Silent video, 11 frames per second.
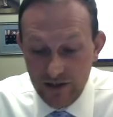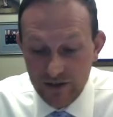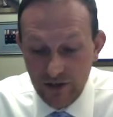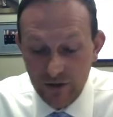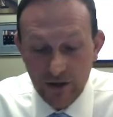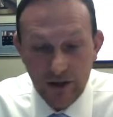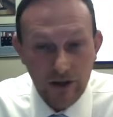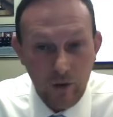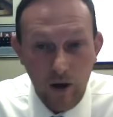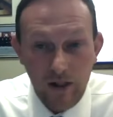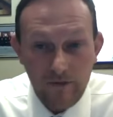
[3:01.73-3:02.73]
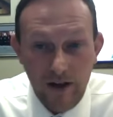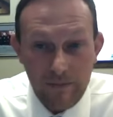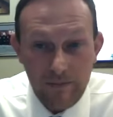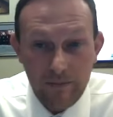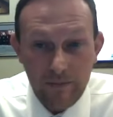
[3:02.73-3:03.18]
So they're going to
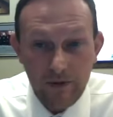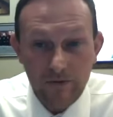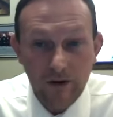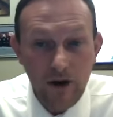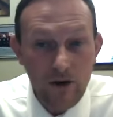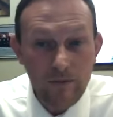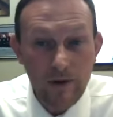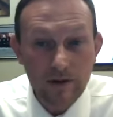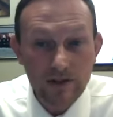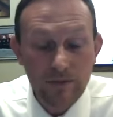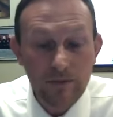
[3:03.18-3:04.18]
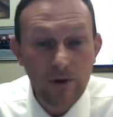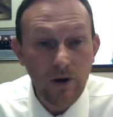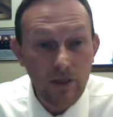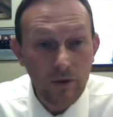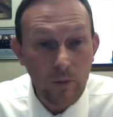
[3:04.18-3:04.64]
qualify people for homeownership
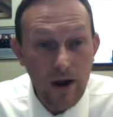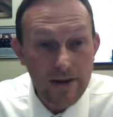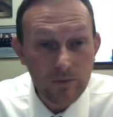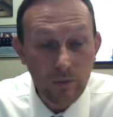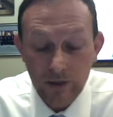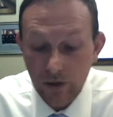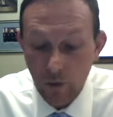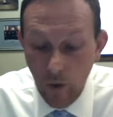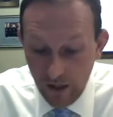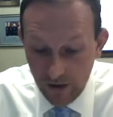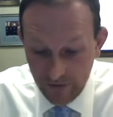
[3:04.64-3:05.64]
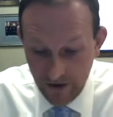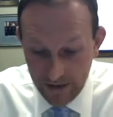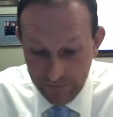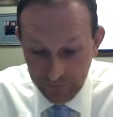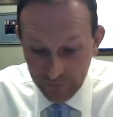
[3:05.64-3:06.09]
otherwise wouldn't
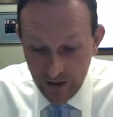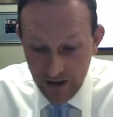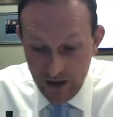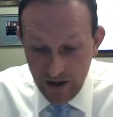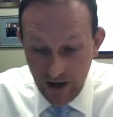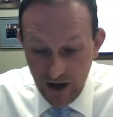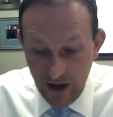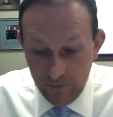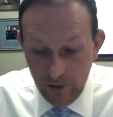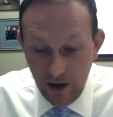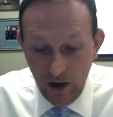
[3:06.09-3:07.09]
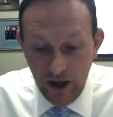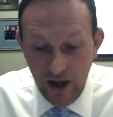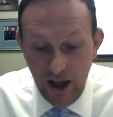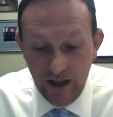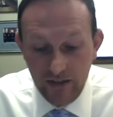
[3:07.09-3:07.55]
qualify. Um,
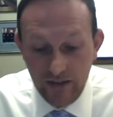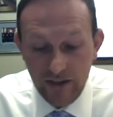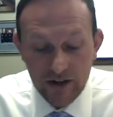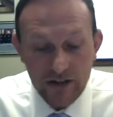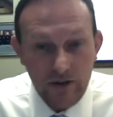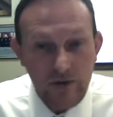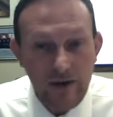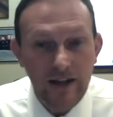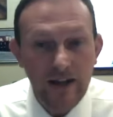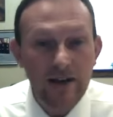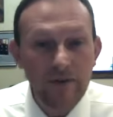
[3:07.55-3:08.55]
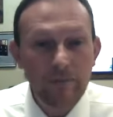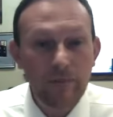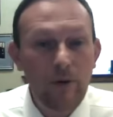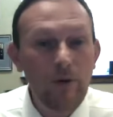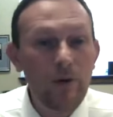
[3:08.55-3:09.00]
and they're doing it
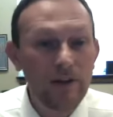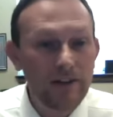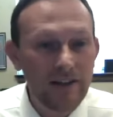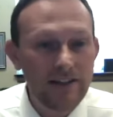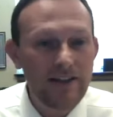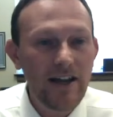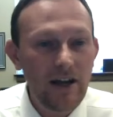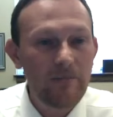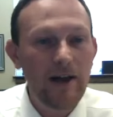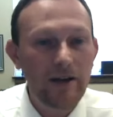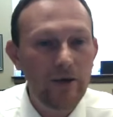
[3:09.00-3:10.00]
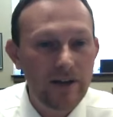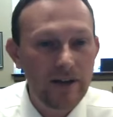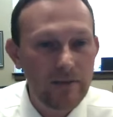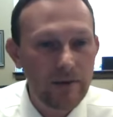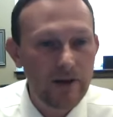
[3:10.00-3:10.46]
purportedly to help minority
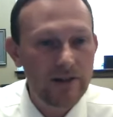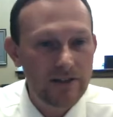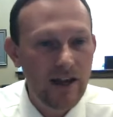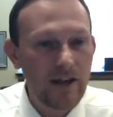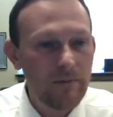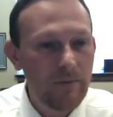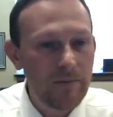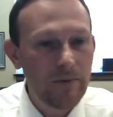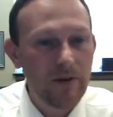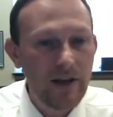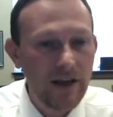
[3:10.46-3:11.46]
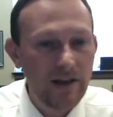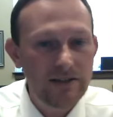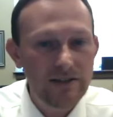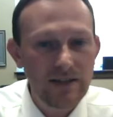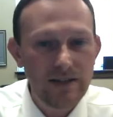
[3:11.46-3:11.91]
communities, to help people
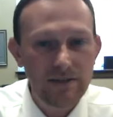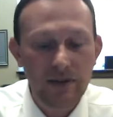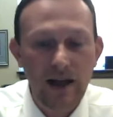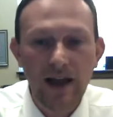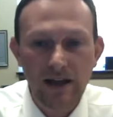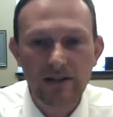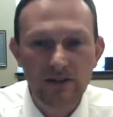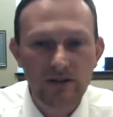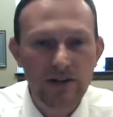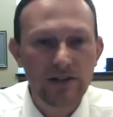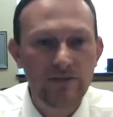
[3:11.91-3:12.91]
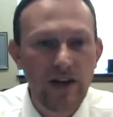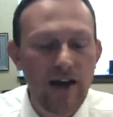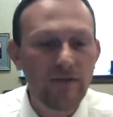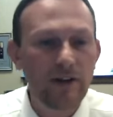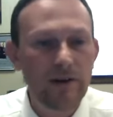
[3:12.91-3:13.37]
in cities with high concentration of
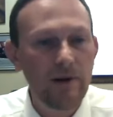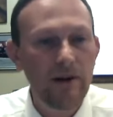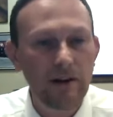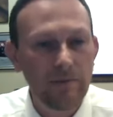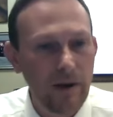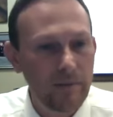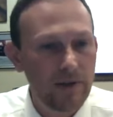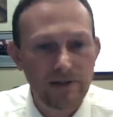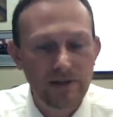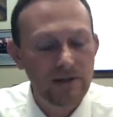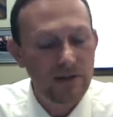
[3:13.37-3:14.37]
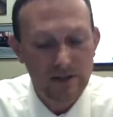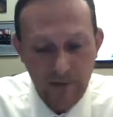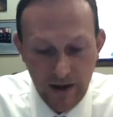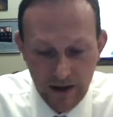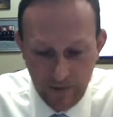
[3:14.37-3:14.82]
African-American populations or
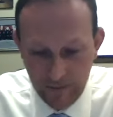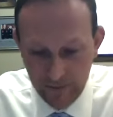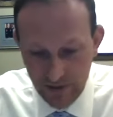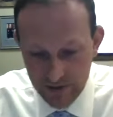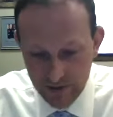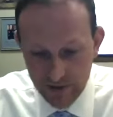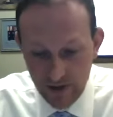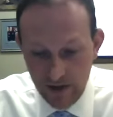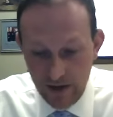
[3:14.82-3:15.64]
Hispanic populations.